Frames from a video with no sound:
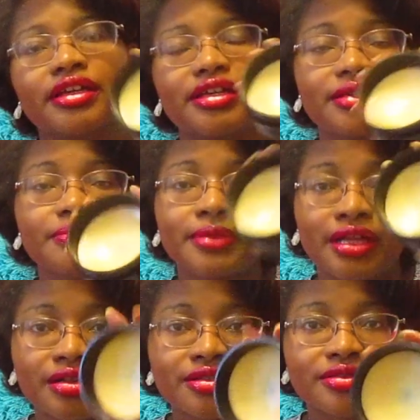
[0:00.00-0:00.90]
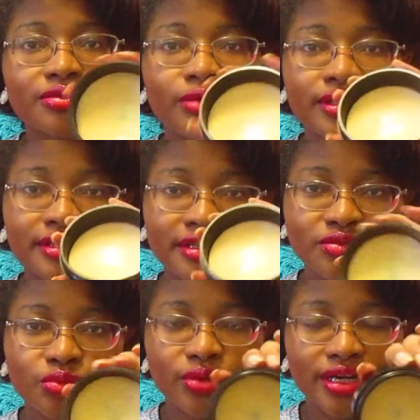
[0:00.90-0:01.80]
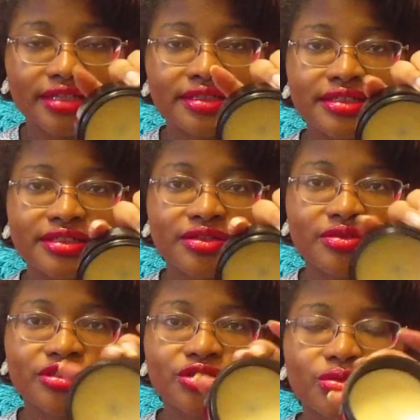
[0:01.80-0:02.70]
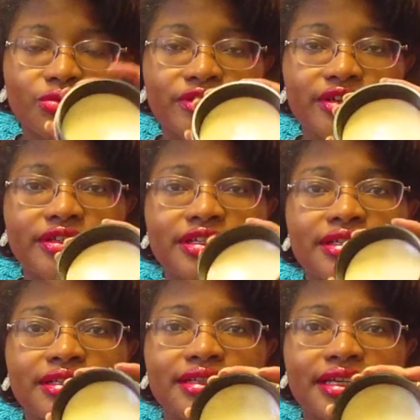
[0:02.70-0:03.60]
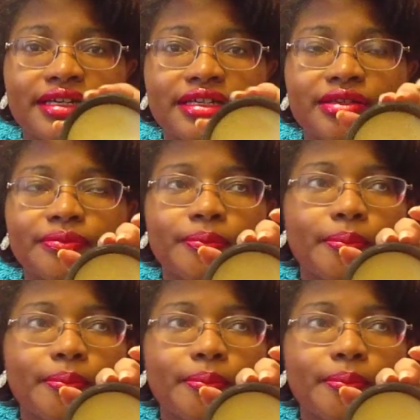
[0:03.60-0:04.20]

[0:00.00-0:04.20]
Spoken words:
It melts when it gets wet, and it goes into a very like